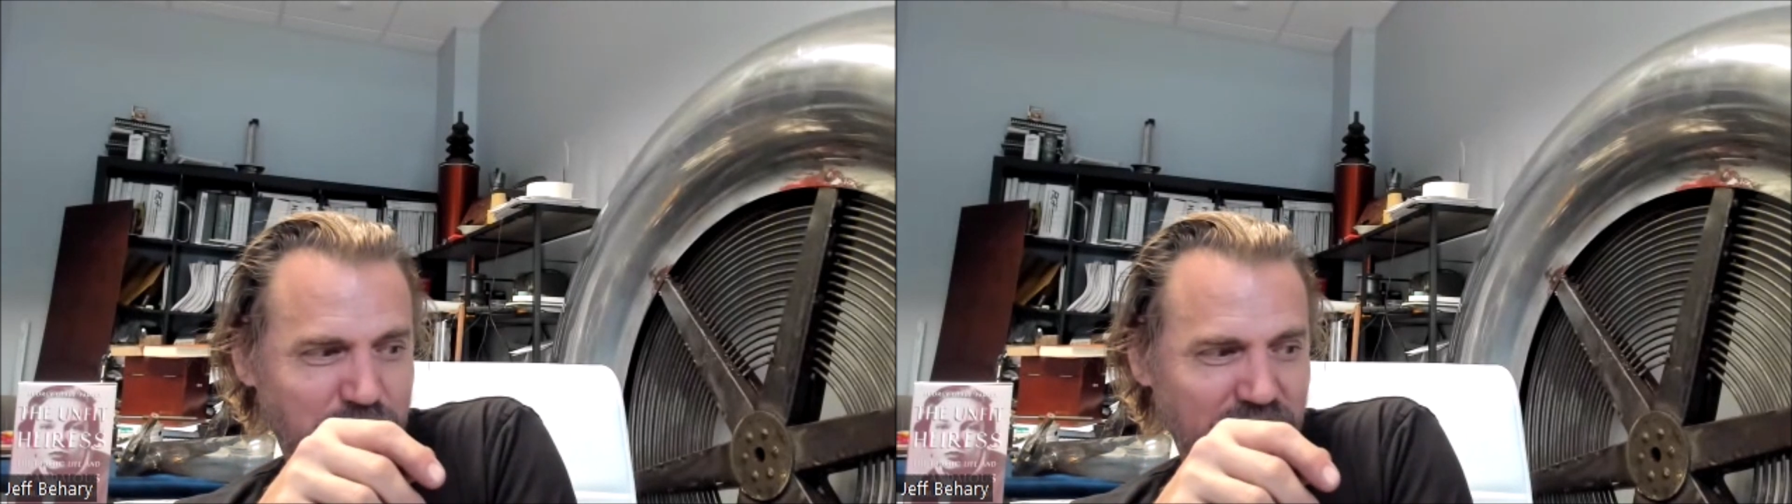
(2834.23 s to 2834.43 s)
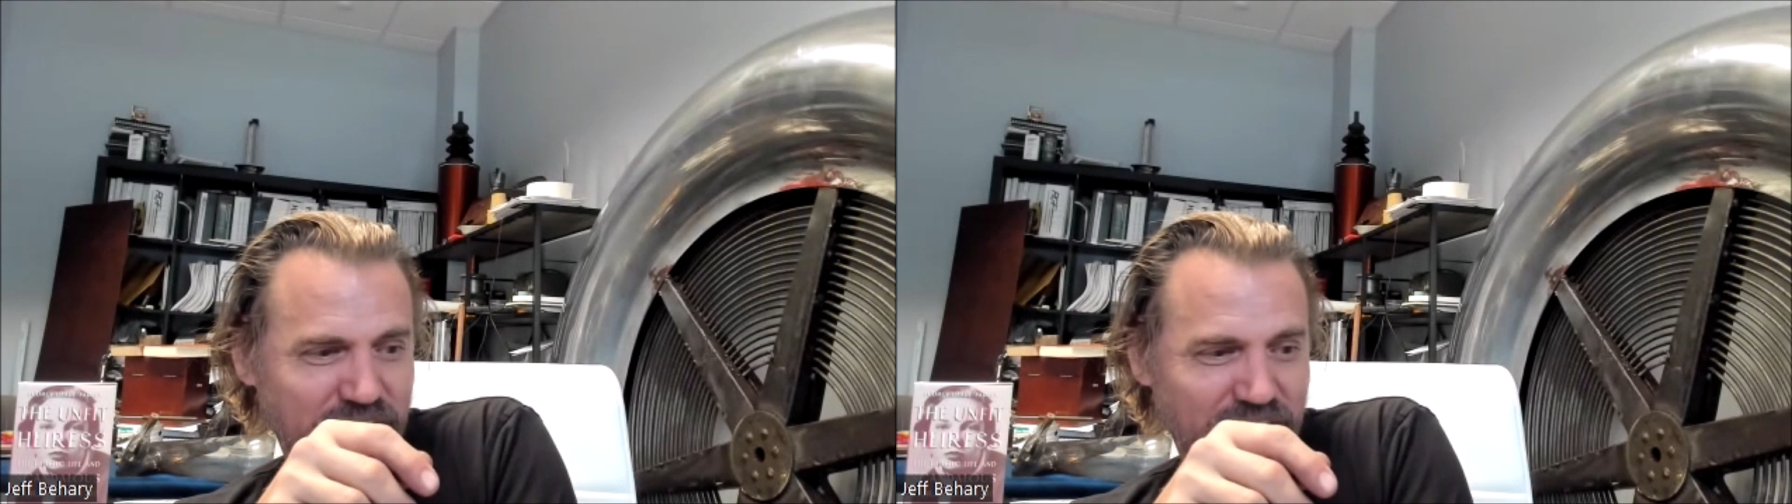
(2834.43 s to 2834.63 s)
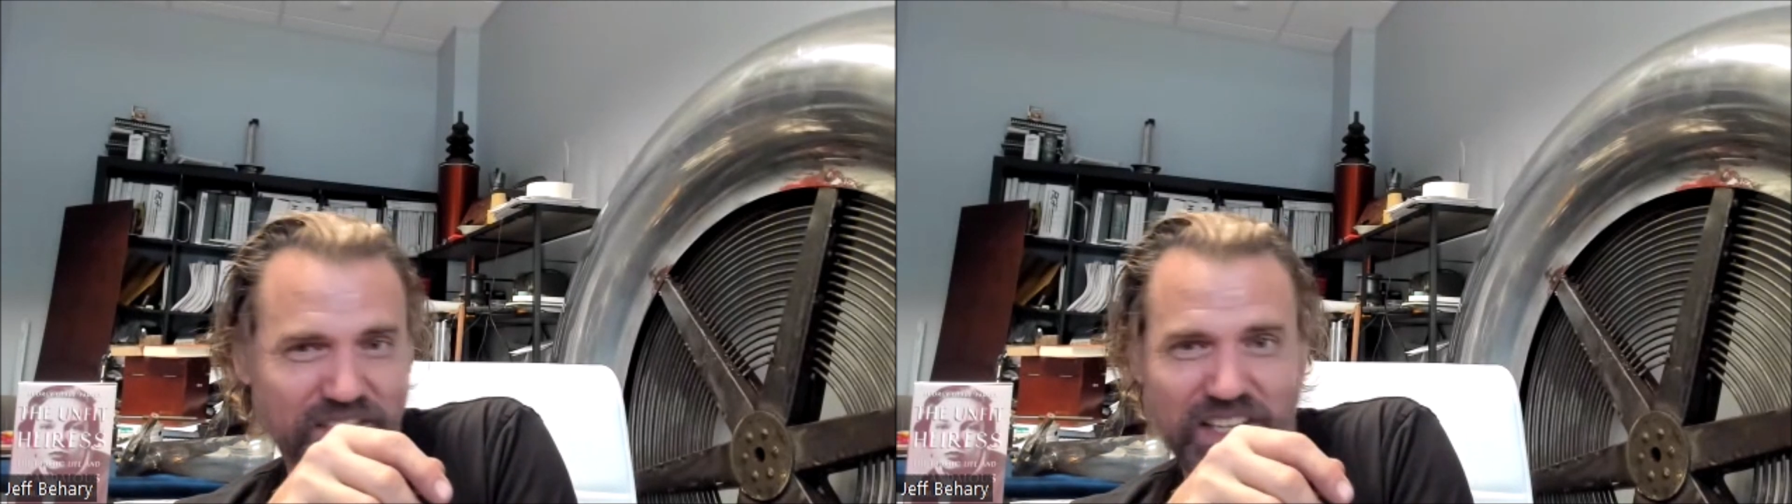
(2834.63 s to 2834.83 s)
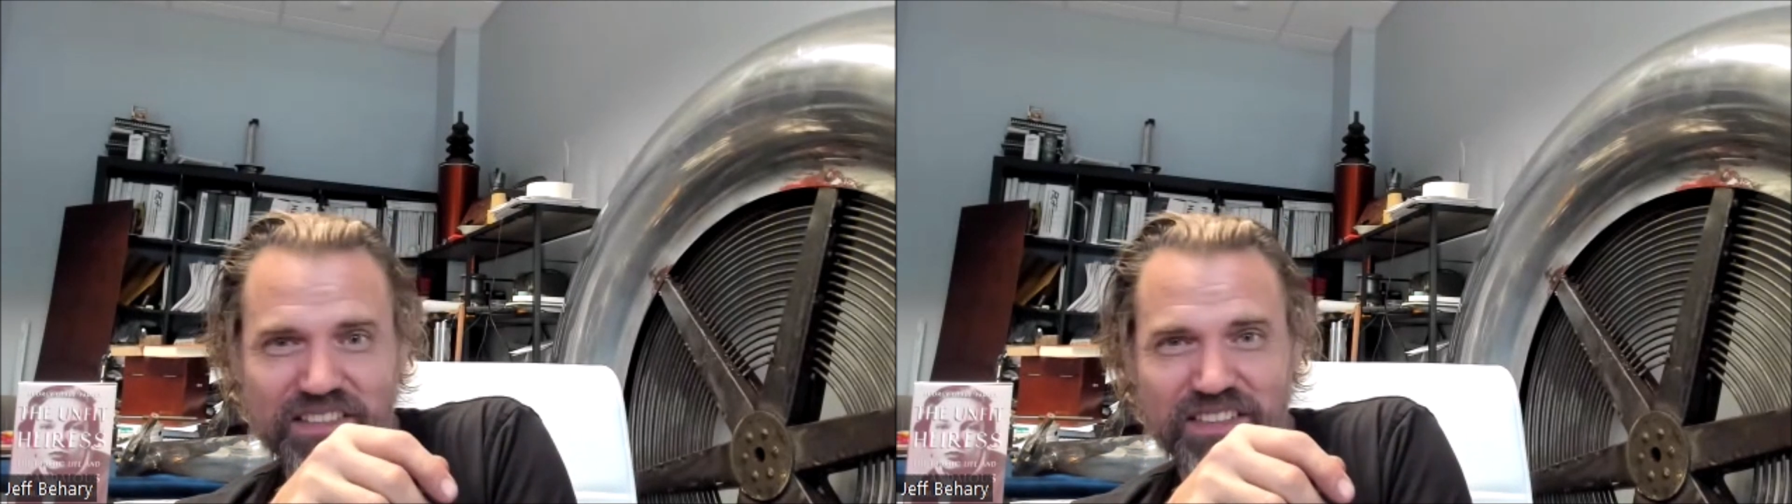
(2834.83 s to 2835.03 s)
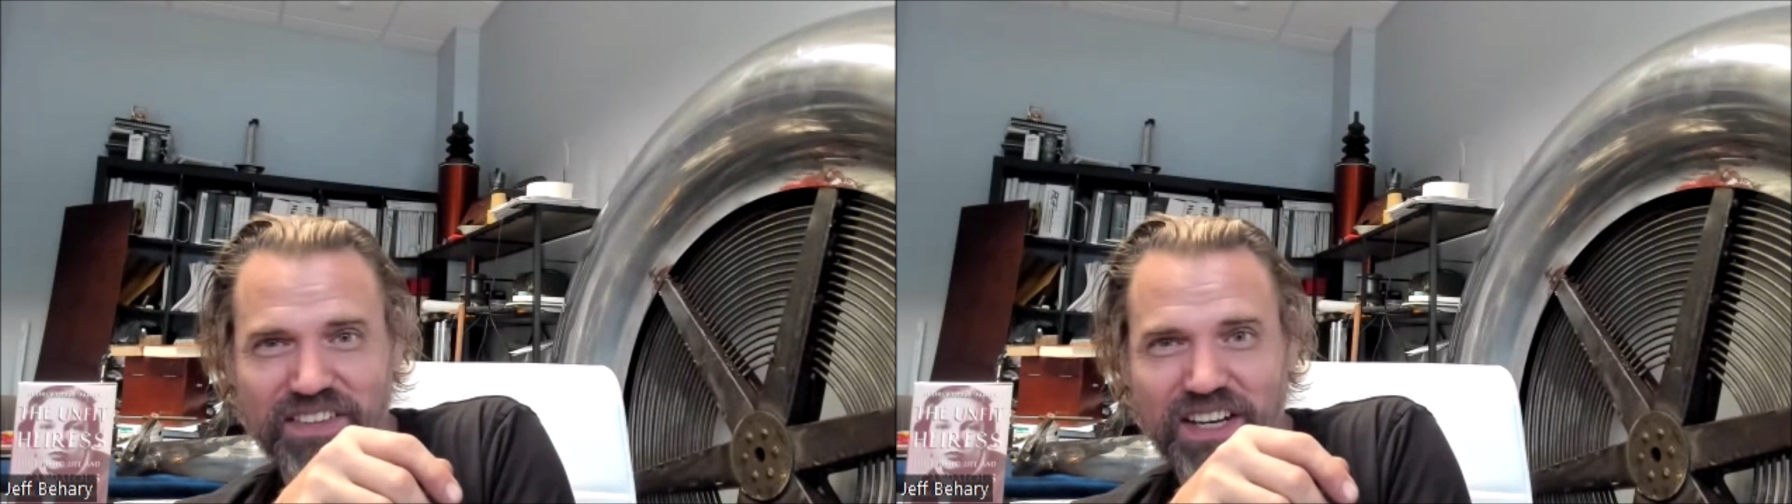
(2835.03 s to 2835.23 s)
President
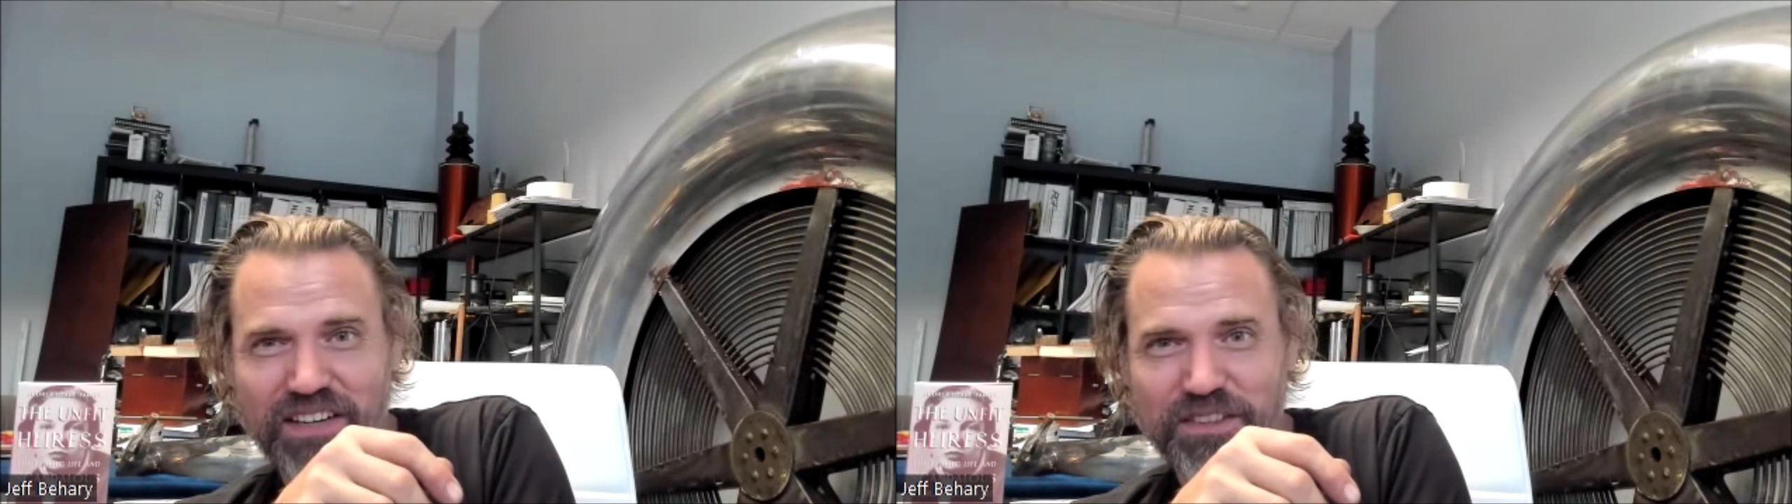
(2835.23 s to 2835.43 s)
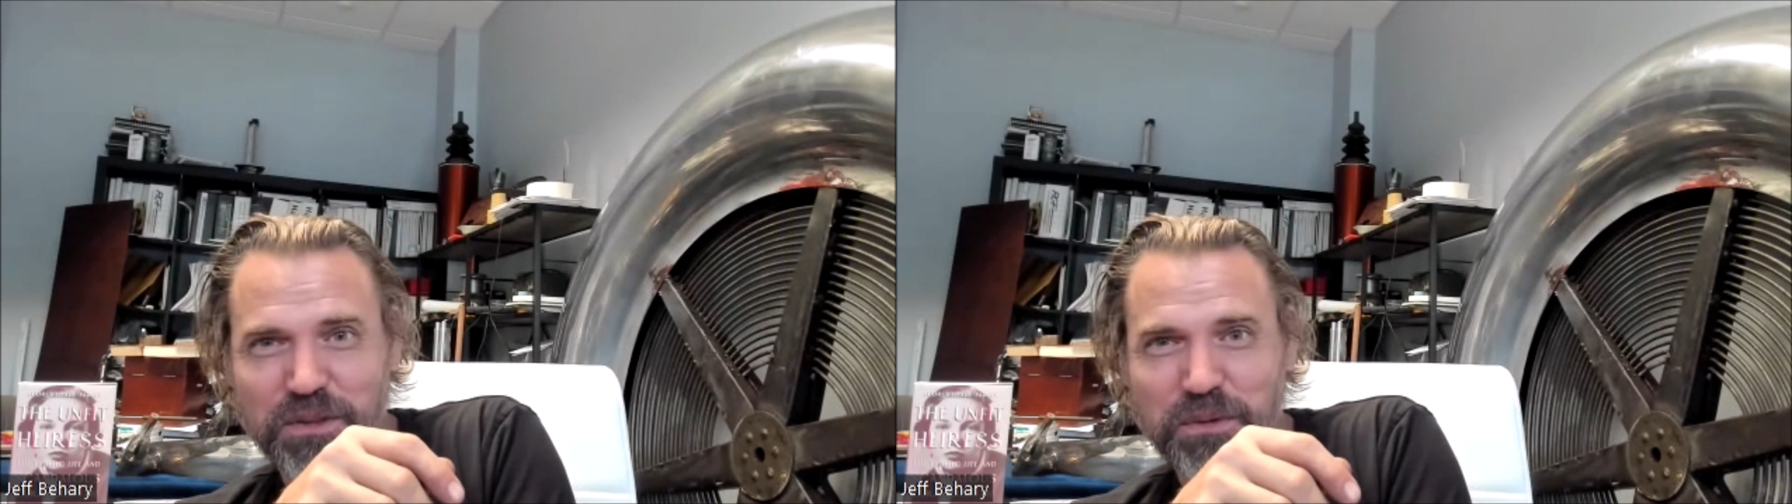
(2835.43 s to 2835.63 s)
Václav Havel,